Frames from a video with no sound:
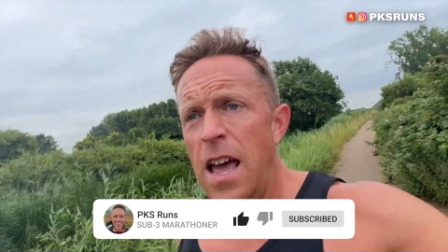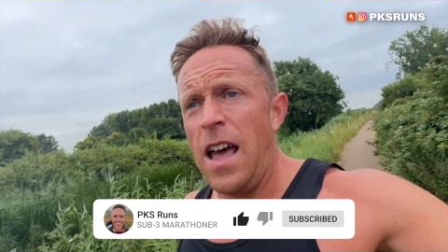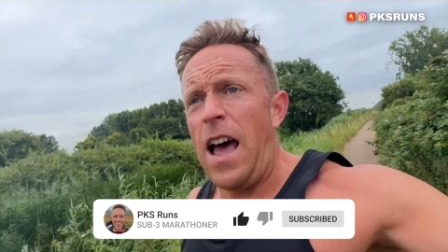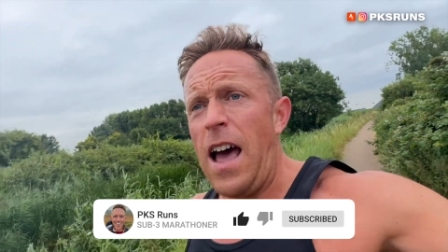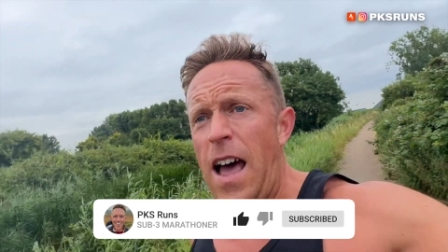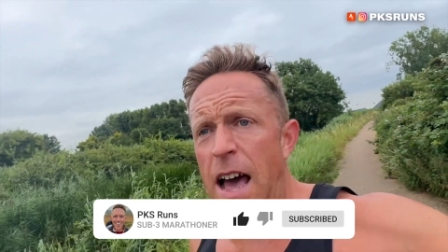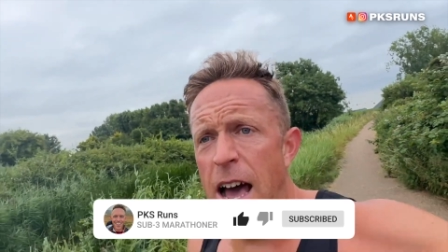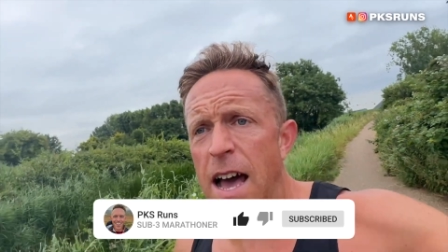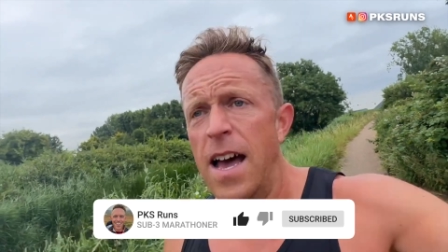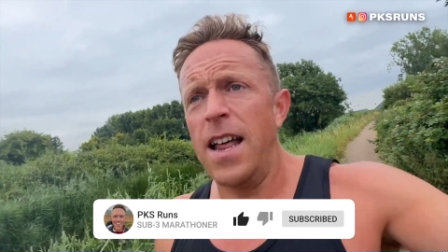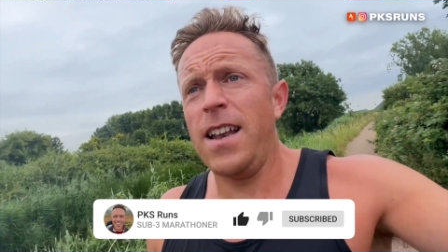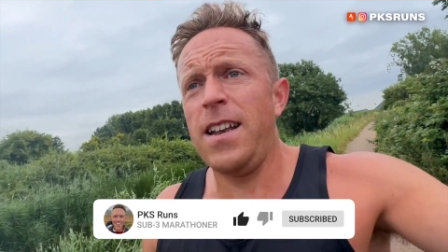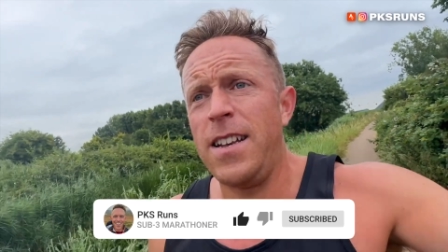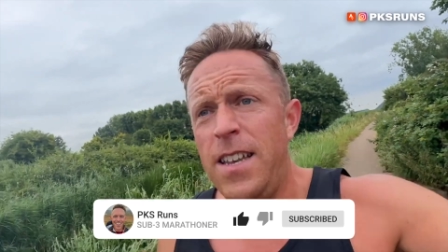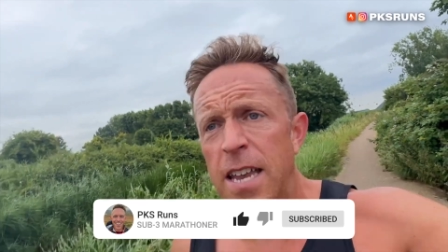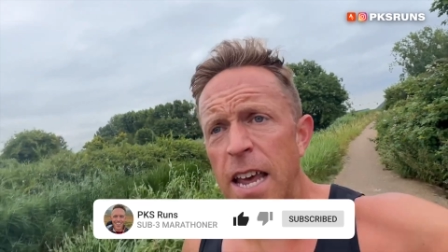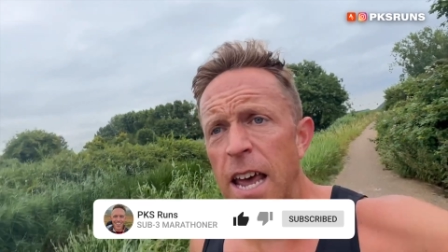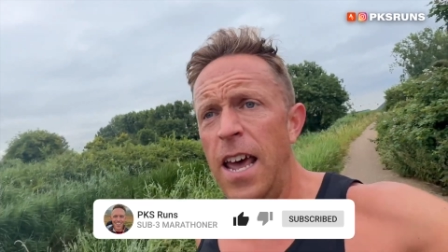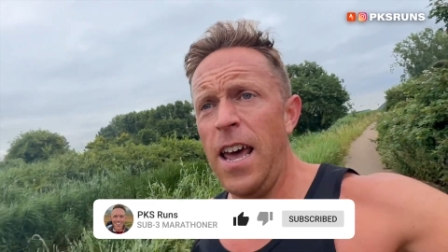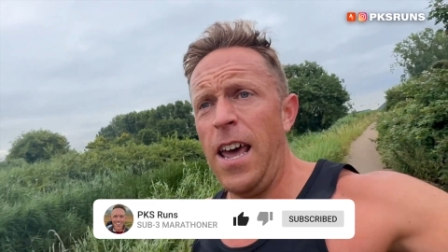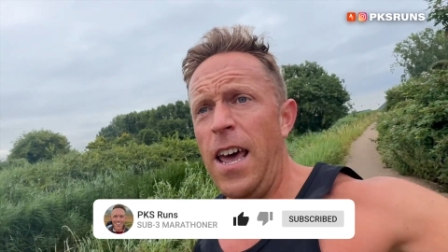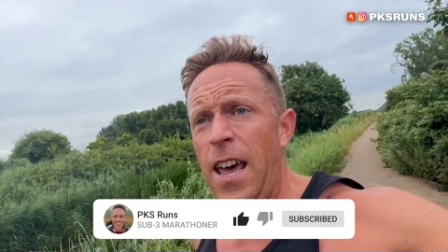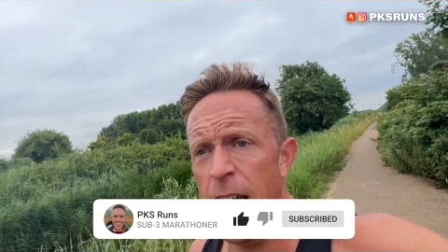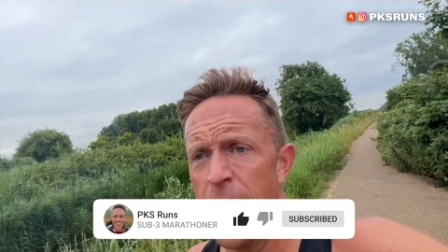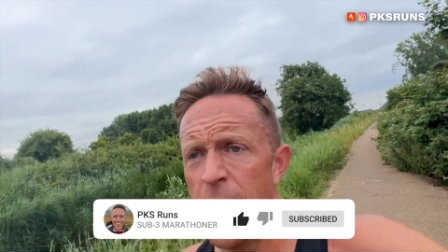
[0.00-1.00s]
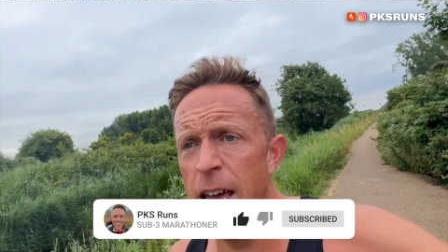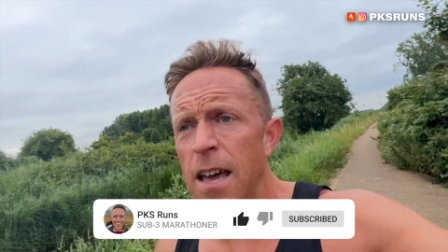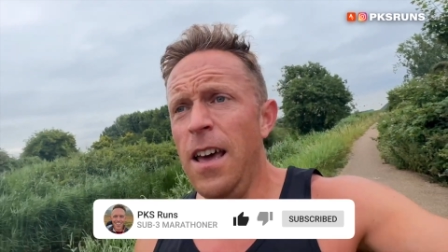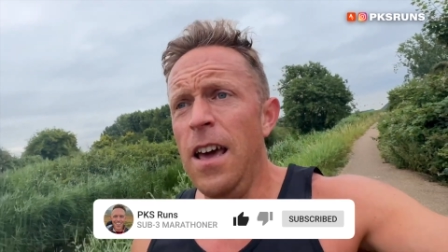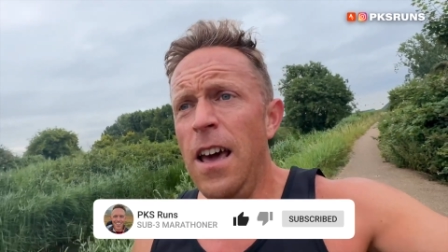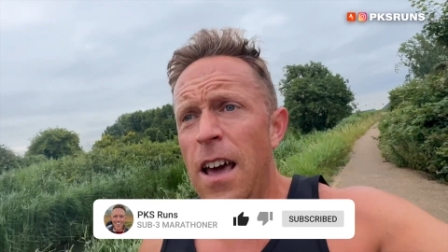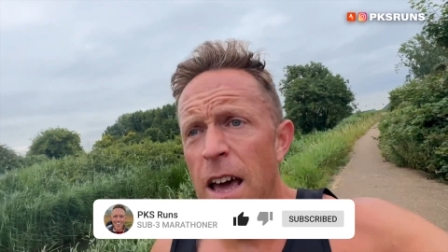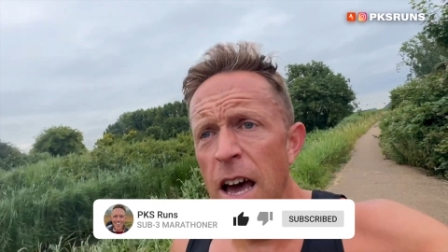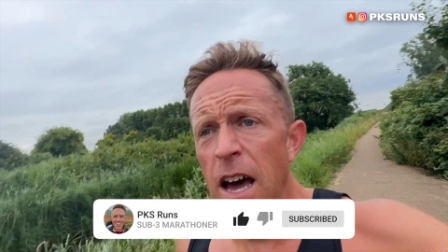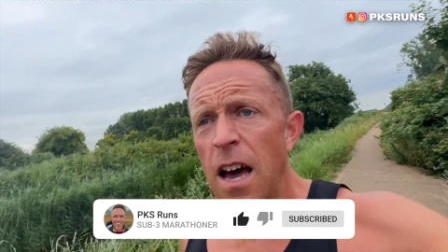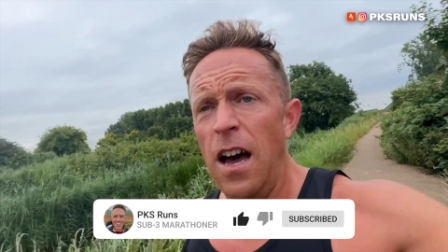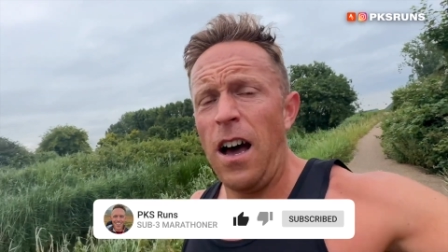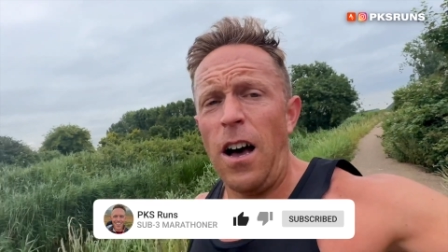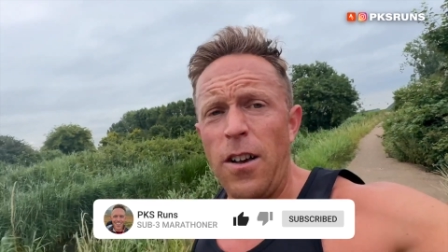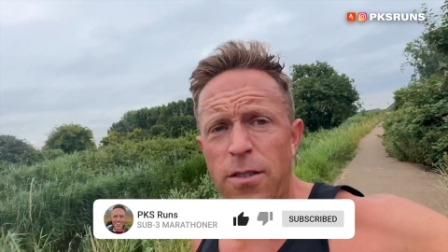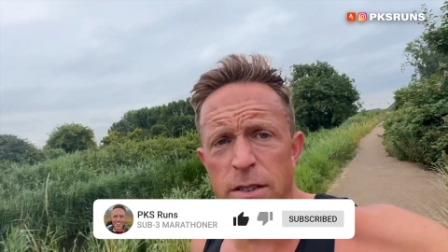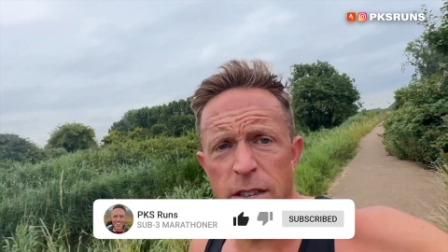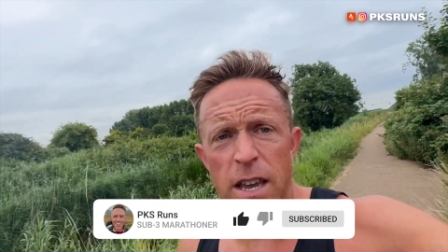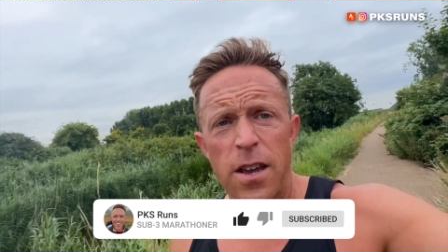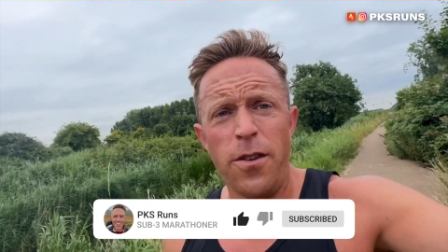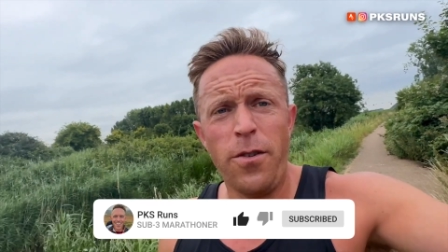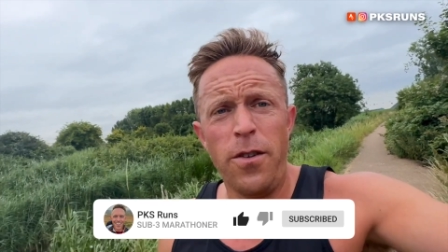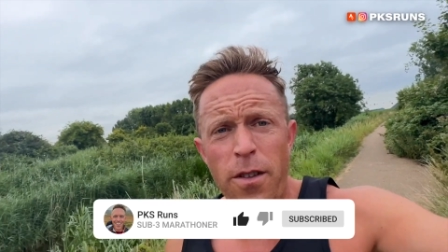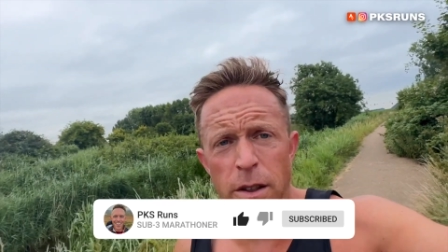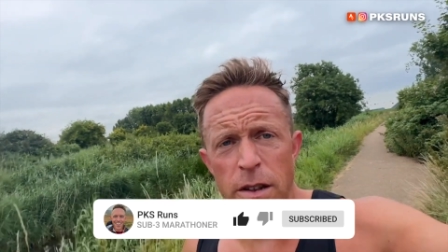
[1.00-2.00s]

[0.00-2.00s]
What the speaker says: and I'll see you